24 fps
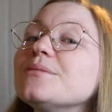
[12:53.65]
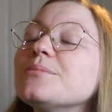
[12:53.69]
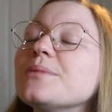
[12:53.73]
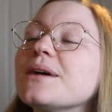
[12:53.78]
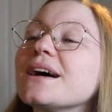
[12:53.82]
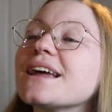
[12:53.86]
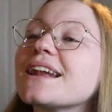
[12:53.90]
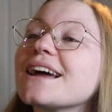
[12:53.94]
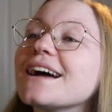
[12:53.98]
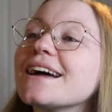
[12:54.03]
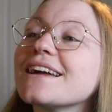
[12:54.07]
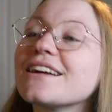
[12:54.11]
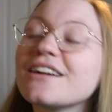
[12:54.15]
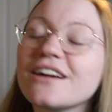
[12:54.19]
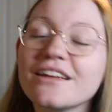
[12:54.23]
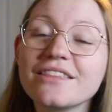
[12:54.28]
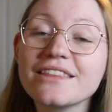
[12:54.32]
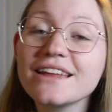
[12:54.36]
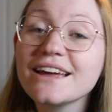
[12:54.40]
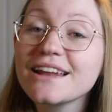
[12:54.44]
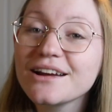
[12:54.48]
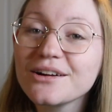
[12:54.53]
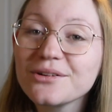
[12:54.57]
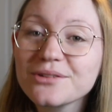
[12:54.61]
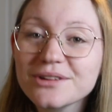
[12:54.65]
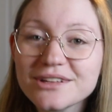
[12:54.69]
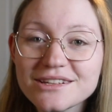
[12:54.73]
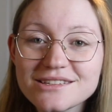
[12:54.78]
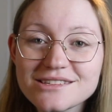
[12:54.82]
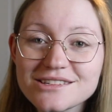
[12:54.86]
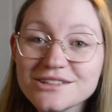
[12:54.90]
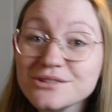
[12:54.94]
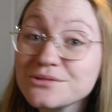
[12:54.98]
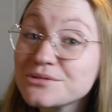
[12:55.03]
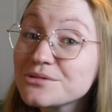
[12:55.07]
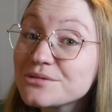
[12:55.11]
but I cut that out
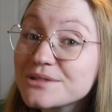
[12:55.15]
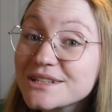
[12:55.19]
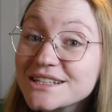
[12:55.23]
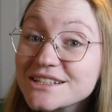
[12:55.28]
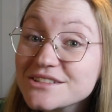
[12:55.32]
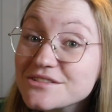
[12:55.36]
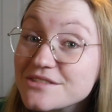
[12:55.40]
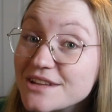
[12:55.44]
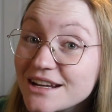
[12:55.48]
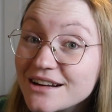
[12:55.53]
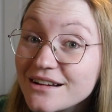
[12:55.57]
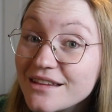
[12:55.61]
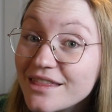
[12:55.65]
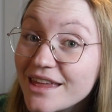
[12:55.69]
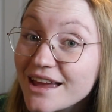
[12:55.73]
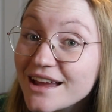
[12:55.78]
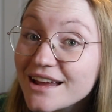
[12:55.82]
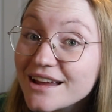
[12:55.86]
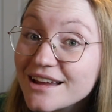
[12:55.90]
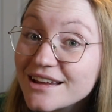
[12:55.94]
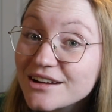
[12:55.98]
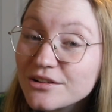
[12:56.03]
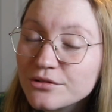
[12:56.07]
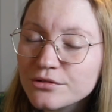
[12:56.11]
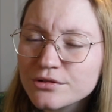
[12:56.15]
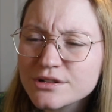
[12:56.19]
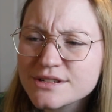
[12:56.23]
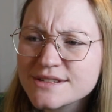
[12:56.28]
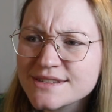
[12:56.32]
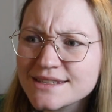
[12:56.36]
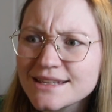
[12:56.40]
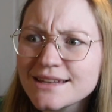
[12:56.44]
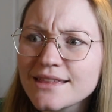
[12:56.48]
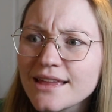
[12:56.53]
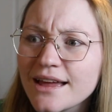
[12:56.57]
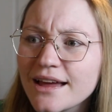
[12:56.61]
because you don't need to hear that or
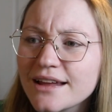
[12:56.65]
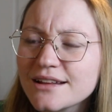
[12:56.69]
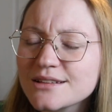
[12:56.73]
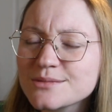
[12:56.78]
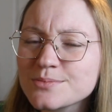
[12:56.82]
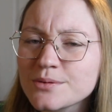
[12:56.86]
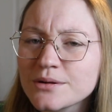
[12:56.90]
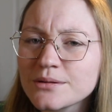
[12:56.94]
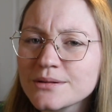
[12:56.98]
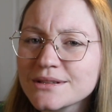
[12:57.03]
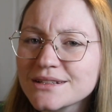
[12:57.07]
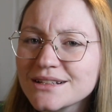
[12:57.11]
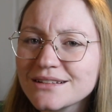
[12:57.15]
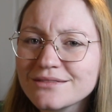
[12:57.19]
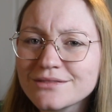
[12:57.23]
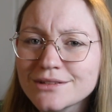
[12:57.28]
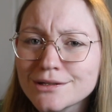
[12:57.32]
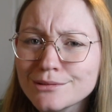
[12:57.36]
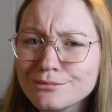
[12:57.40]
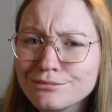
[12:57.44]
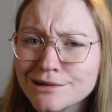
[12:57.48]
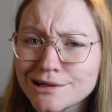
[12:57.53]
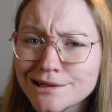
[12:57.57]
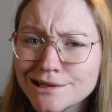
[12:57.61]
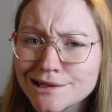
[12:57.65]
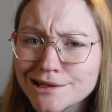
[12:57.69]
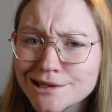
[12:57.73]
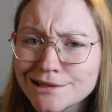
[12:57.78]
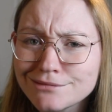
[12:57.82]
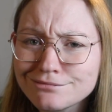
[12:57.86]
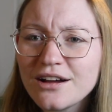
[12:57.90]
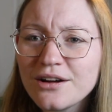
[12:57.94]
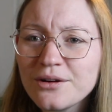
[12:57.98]
see that. It's probably not very pretty.